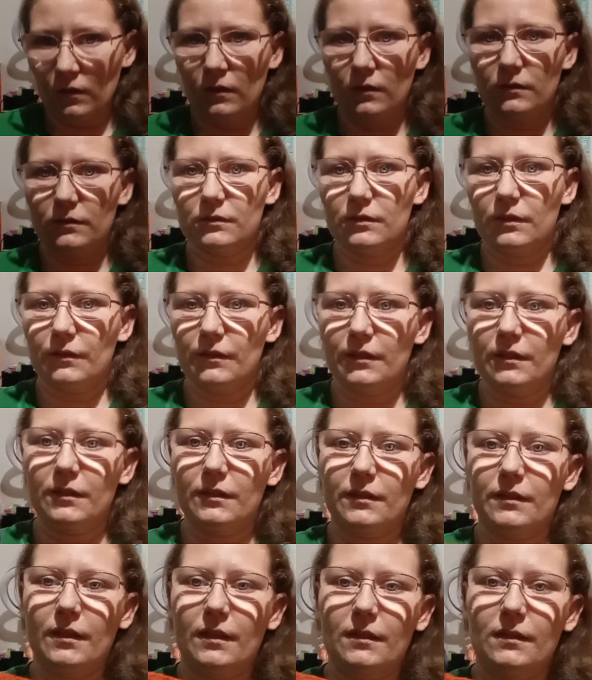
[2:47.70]
So they look
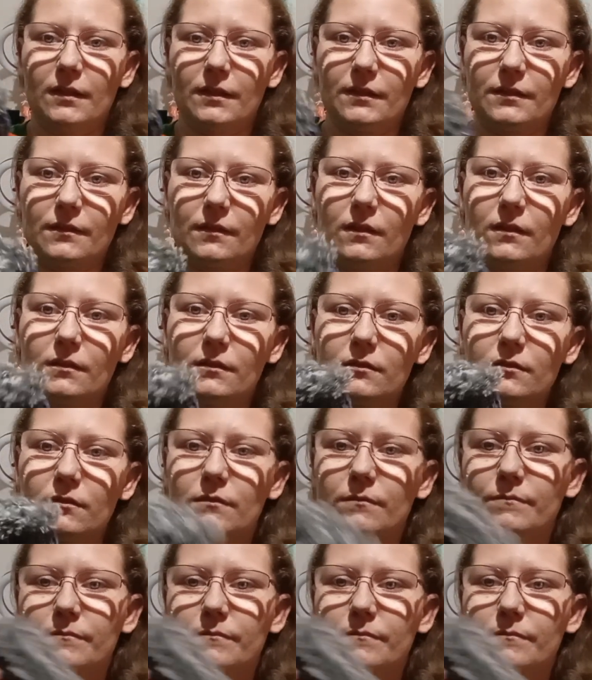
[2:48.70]
kind of like socks.